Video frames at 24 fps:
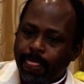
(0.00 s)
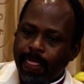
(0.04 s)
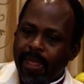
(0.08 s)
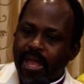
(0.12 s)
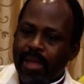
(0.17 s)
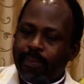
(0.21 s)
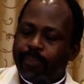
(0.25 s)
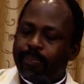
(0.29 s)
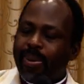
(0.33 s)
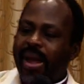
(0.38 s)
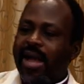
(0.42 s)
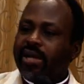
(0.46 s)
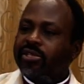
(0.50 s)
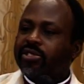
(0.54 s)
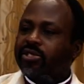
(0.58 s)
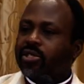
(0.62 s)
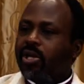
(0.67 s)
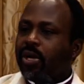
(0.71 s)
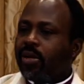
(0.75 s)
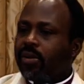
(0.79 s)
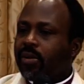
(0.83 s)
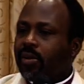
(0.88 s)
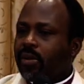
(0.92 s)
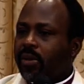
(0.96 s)
a
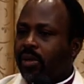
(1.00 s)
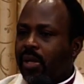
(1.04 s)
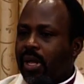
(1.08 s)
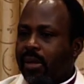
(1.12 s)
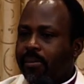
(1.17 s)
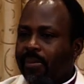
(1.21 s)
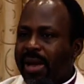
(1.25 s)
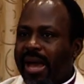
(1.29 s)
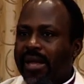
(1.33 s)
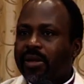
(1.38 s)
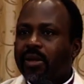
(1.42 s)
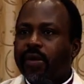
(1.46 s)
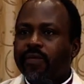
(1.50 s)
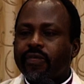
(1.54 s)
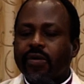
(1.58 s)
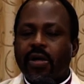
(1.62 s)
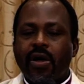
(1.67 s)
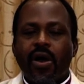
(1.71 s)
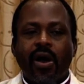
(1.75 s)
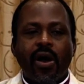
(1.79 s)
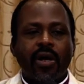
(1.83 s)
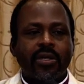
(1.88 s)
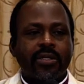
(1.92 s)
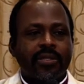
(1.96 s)
pastor, a man of
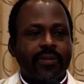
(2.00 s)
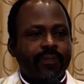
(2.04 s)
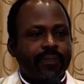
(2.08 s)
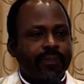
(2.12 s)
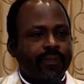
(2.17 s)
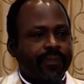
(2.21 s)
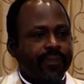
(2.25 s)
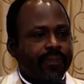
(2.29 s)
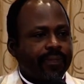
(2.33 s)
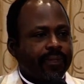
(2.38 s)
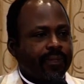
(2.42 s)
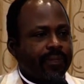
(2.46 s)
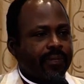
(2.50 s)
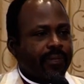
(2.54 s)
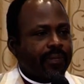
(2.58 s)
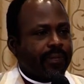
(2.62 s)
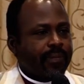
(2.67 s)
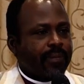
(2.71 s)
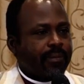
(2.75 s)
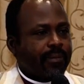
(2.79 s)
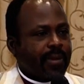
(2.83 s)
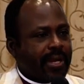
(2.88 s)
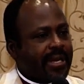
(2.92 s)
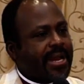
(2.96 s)
God,
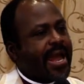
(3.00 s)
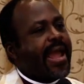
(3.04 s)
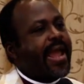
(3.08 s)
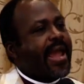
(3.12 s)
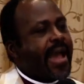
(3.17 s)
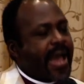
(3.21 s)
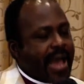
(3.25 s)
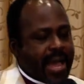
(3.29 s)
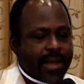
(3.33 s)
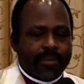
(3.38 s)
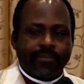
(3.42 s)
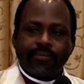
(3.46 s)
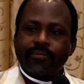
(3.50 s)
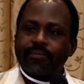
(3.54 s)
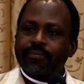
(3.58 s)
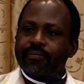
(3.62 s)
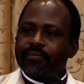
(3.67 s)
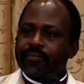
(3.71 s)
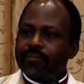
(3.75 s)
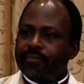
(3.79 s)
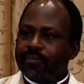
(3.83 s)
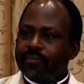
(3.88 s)
but I am.